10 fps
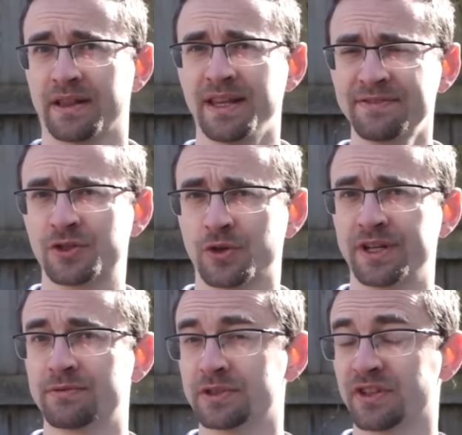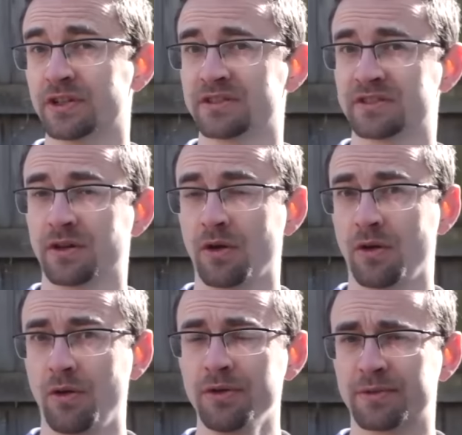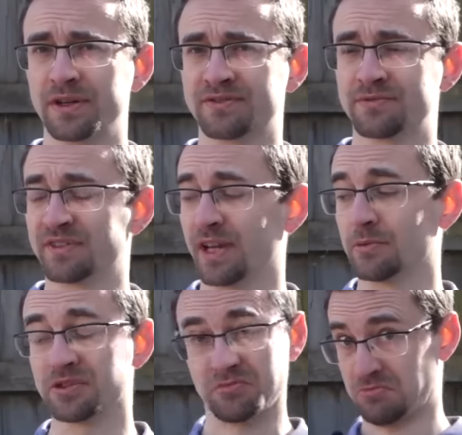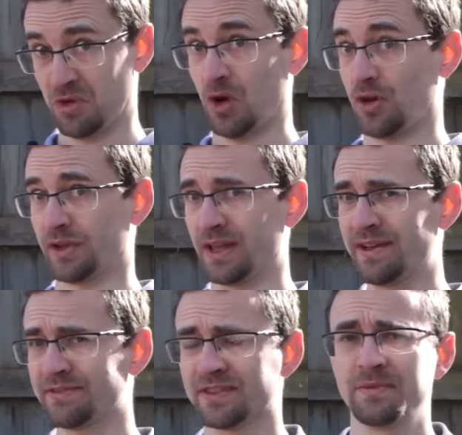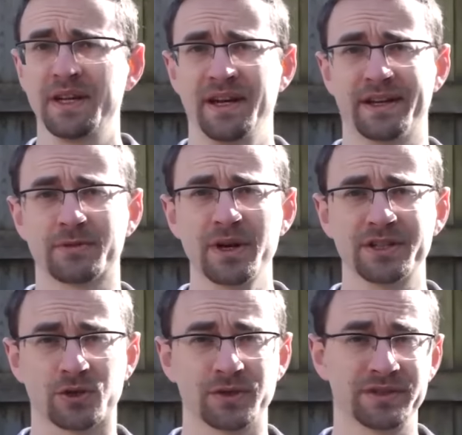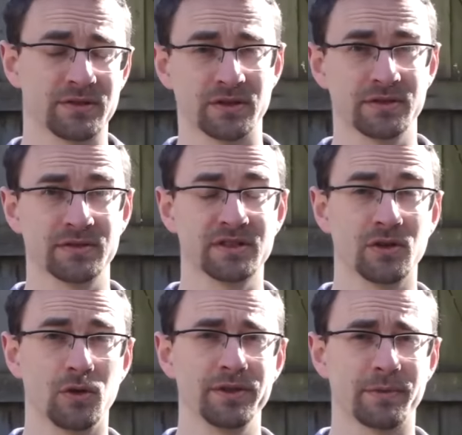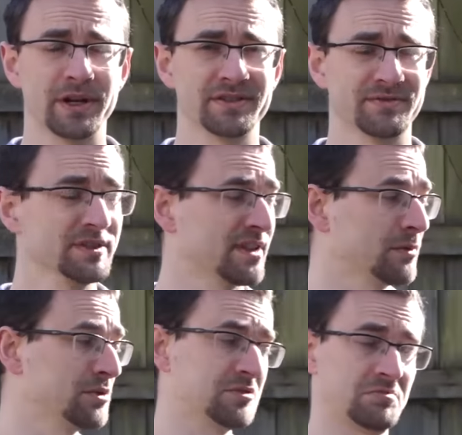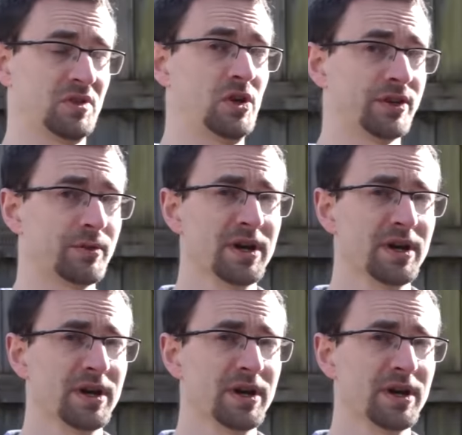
A left join returns all the rows from the tables on the left, and a right join turns all the rows from the tables on